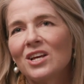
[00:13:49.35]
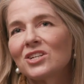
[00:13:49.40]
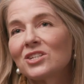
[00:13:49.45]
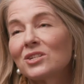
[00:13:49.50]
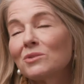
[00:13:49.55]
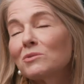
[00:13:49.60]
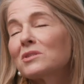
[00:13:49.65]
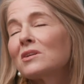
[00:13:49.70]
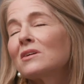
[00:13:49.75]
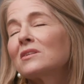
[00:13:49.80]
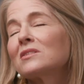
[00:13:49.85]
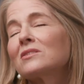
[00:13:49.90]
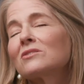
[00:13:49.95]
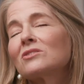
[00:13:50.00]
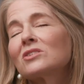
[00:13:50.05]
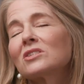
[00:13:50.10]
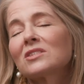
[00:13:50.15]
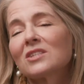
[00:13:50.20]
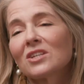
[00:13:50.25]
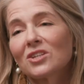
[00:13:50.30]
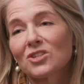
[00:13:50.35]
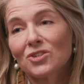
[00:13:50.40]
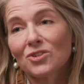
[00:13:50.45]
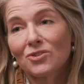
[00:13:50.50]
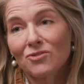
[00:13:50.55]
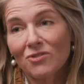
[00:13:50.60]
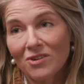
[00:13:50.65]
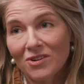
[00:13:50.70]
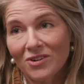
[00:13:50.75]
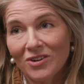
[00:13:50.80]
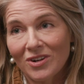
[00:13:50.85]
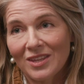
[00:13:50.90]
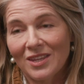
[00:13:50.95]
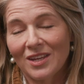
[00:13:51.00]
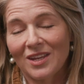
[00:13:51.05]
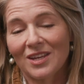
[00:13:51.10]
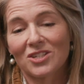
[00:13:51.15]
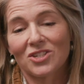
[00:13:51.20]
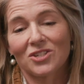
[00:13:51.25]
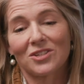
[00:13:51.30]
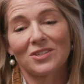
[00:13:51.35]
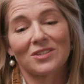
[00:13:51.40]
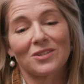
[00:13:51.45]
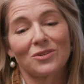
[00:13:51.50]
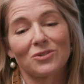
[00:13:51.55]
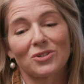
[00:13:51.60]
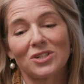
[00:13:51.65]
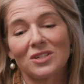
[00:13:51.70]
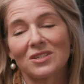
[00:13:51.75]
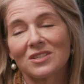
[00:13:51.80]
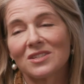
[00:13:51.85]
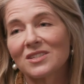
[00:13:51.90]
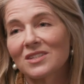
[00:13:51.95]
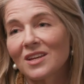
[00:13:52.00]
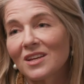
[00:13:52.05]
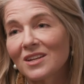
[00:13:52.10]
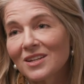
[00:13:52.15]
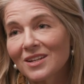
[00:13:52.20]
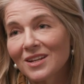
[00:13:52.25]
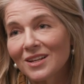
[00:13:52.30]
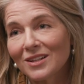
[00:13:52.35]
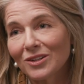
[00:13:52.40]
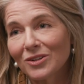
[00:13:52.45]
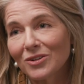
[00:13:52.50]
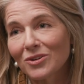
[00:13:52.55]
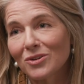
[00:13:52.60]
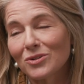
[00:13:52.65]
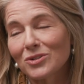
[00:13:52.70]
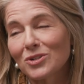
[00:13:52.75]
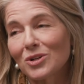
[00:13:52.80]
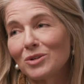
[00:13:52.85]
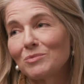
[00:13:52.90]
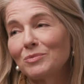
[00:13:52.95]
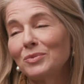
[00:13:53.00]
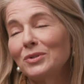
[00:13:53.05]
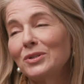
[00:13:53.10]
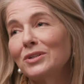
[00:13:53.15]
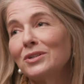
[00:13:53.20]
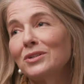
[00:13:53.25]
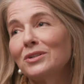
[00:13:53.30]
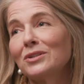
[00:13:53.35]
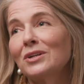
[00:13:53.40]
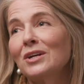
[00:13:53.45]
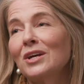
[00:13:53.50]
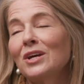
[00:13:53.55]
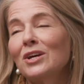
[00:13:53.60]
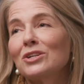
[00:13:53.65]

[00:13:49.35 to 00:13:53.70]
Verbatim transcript: She was also just extraordinary in the kitchen. So she'd studied at Le Cordon Bleu.